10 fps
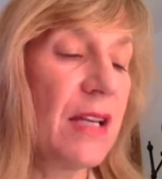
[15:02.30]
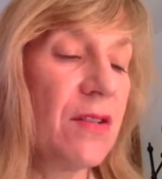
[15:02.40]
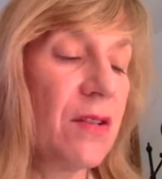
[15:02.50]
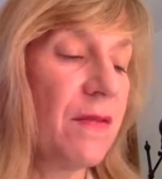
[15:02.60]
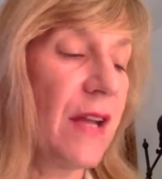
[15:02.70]

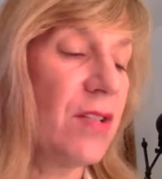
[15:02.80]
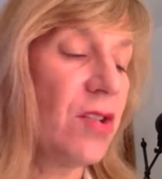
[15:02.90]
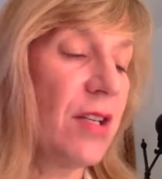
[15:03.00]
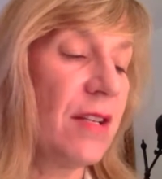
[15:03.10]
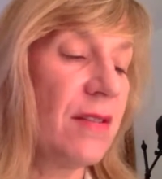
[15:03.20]

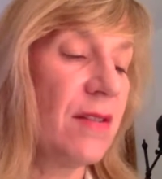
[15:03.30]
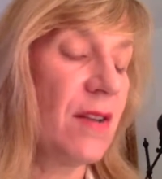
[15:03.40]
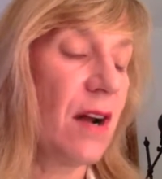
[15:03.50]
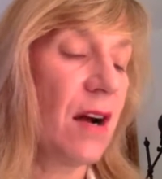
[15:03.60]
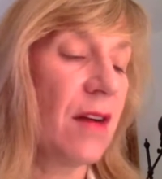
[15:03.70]
interventions
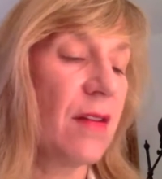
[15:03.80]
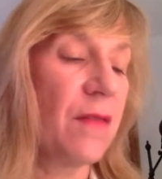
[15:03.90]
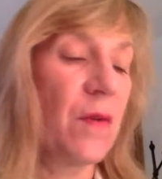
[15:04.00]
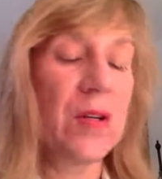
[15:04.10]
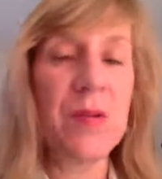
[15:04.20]
are the
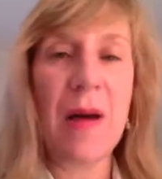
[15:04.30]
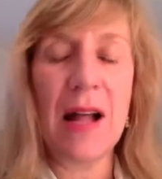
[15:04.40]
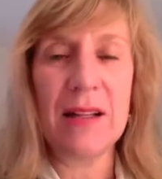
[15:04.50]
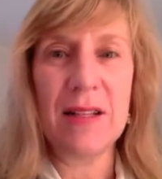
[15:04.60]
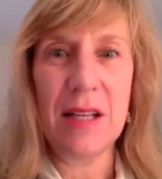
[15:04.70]
forest
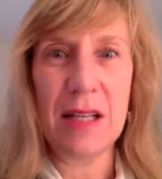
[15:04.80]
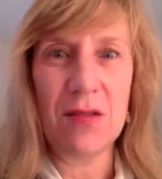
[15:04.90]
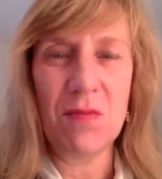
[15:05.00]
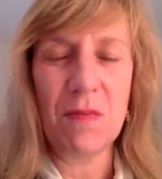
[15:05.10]
policy and